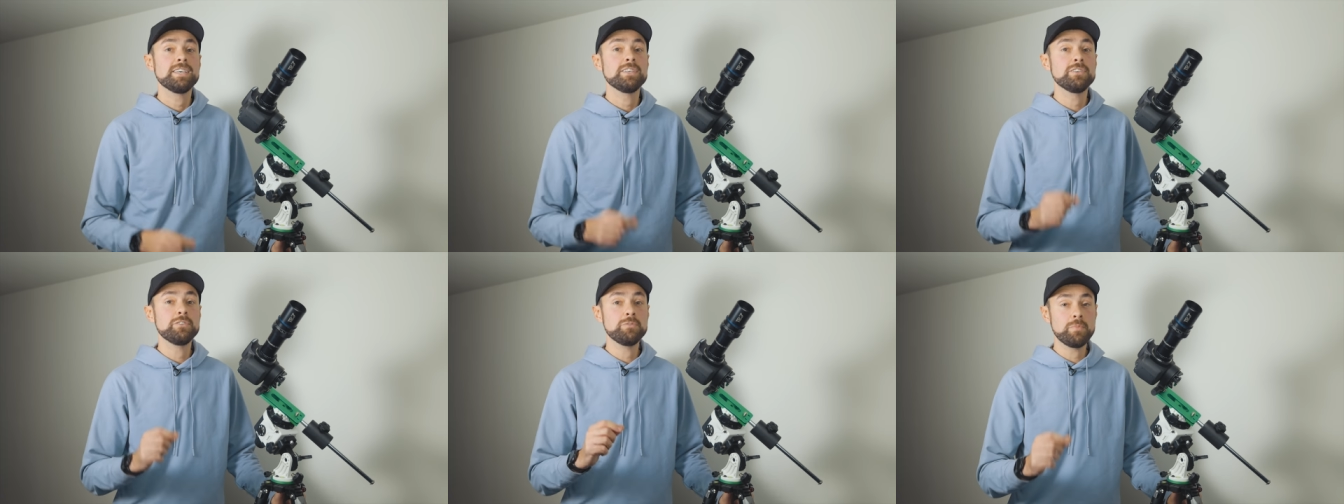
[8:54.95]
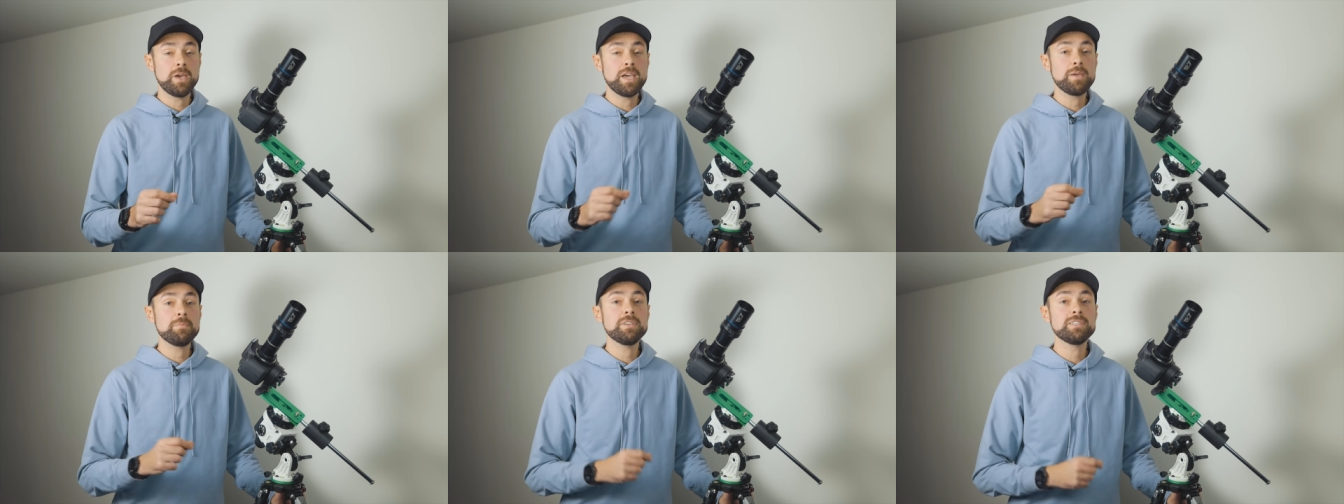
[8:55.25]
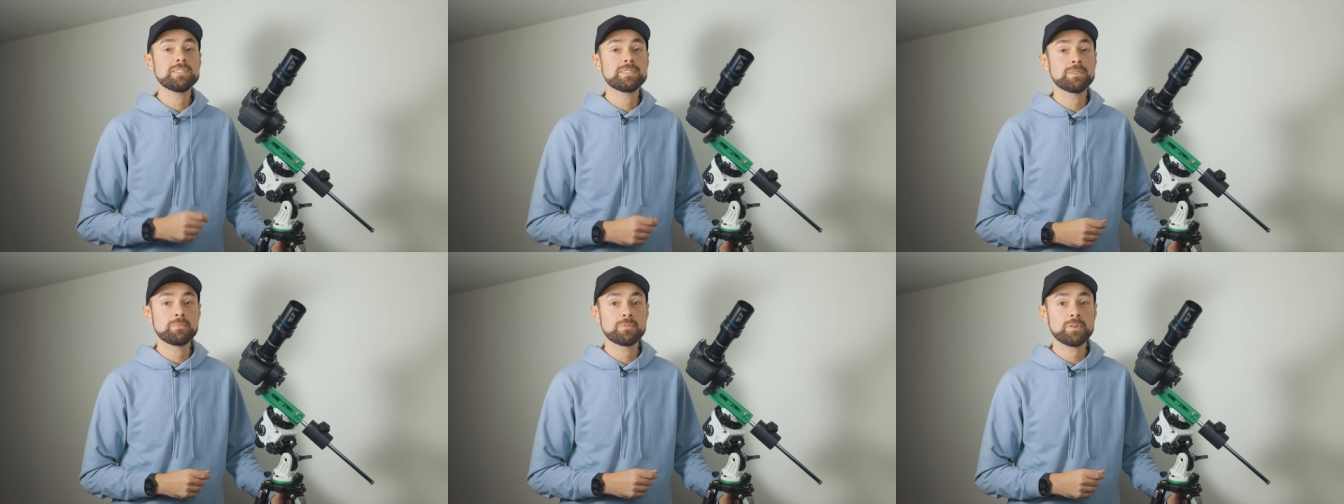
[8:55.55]
You may be
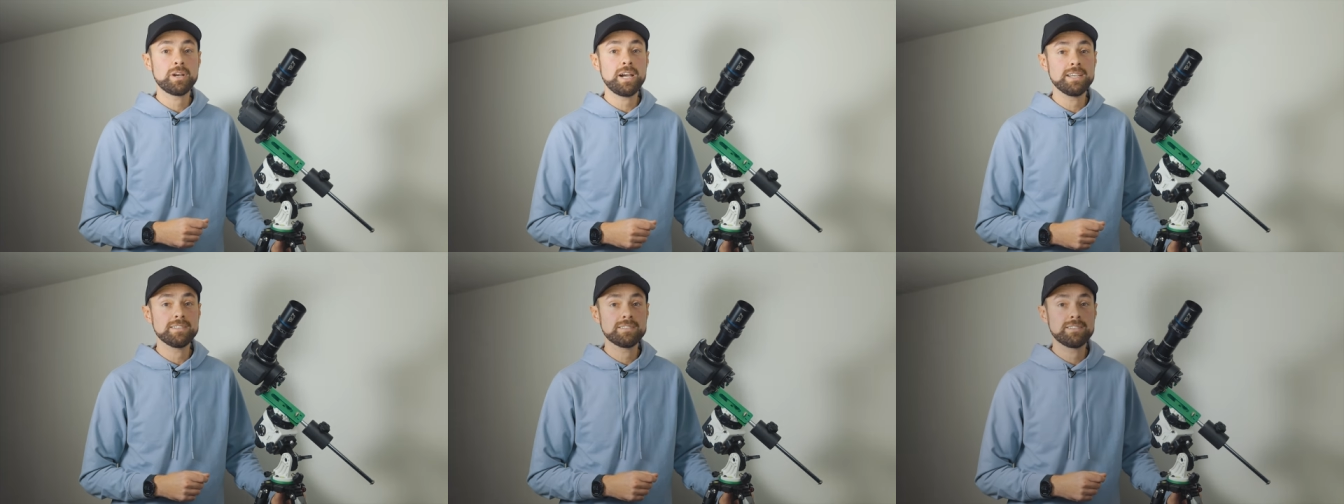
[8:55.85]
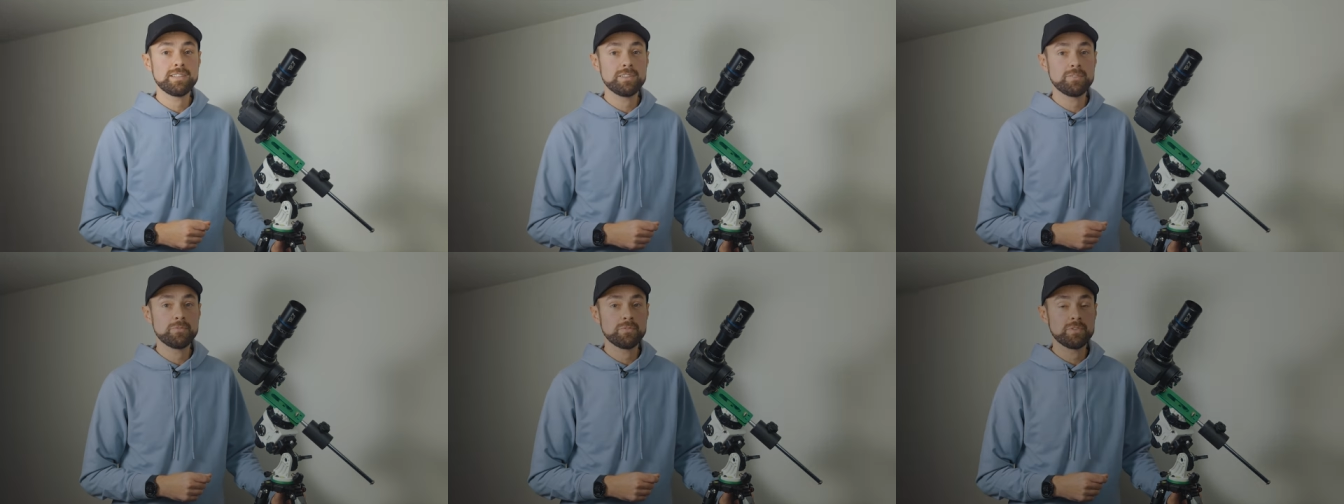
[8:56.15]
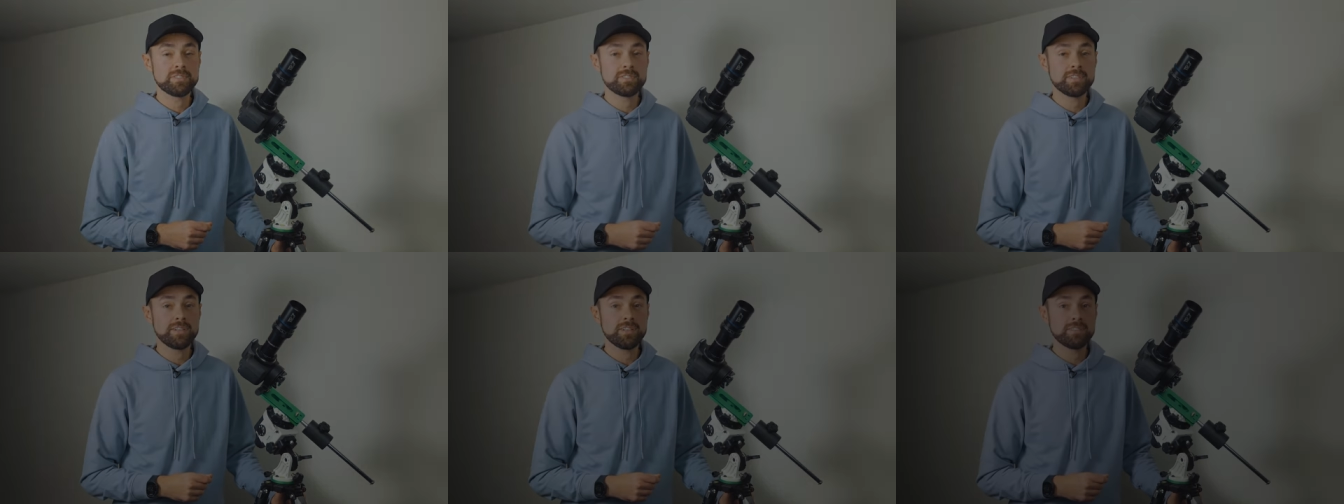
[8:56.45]
surprised at the
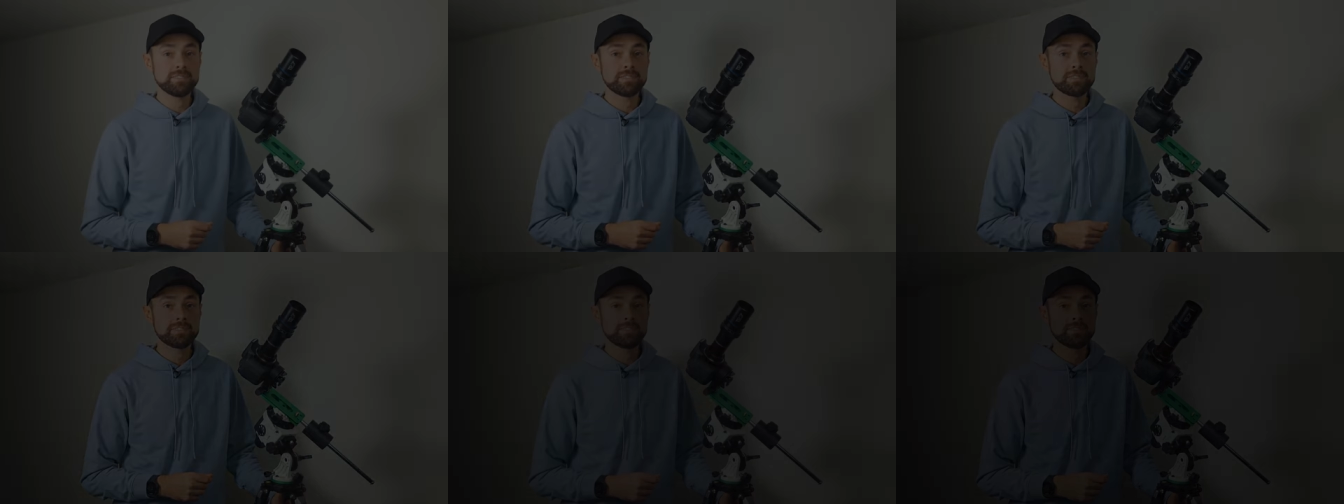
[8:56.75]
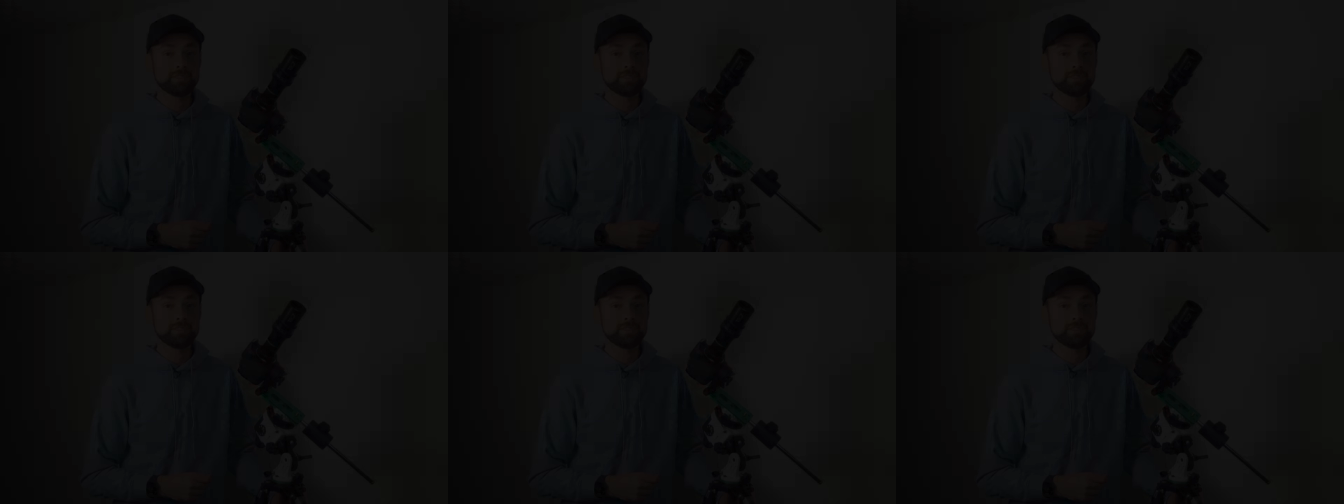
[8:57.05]
results.